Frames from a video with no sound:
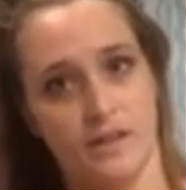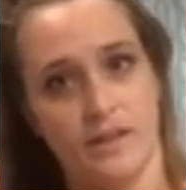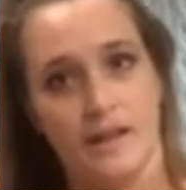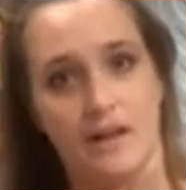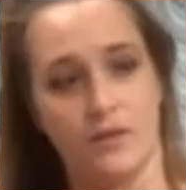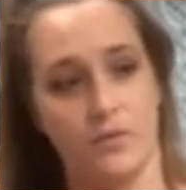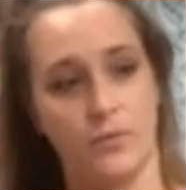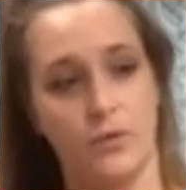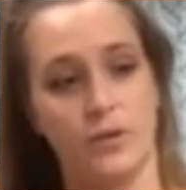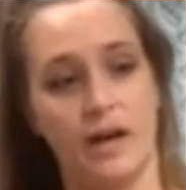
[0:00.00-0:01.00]
Now,
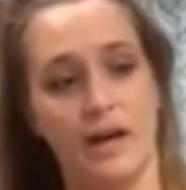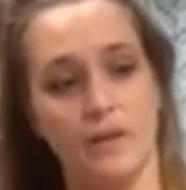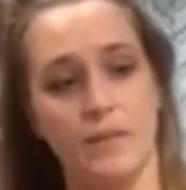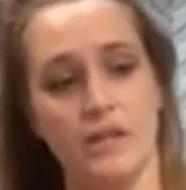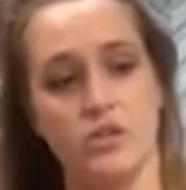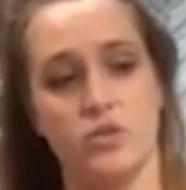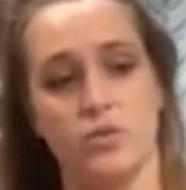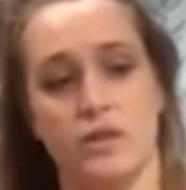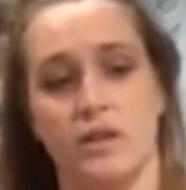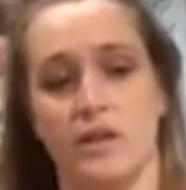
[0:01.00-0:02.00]
you gotta make
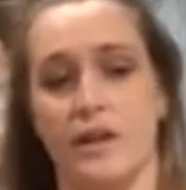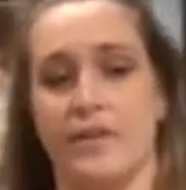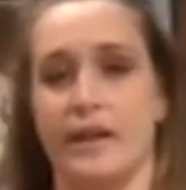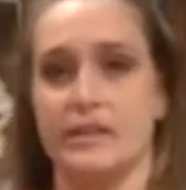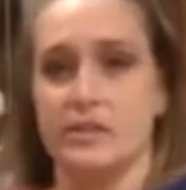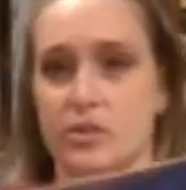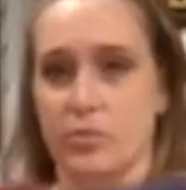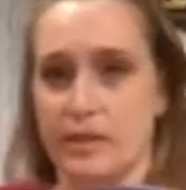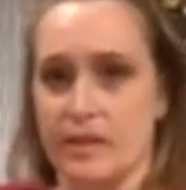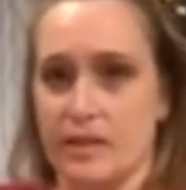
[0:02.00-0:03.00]
sure that it's
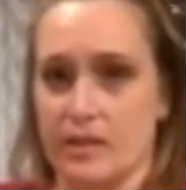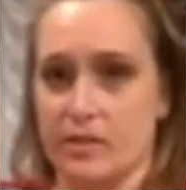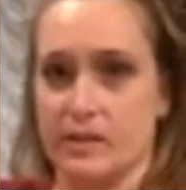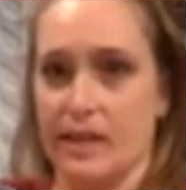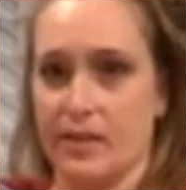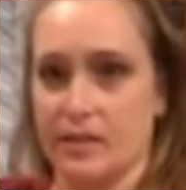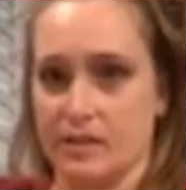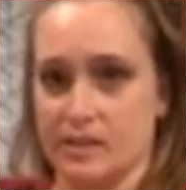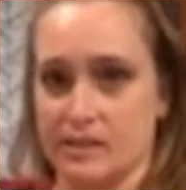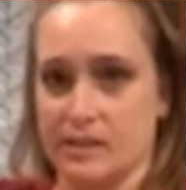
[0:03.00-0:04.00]
3D. You see how that
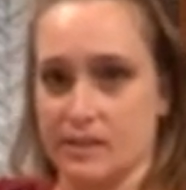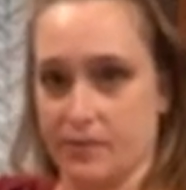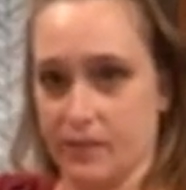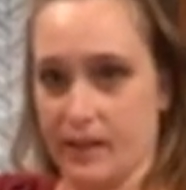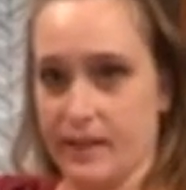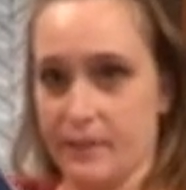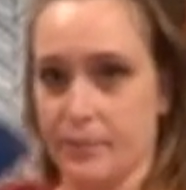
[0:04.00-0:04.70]
doesn't sit flat?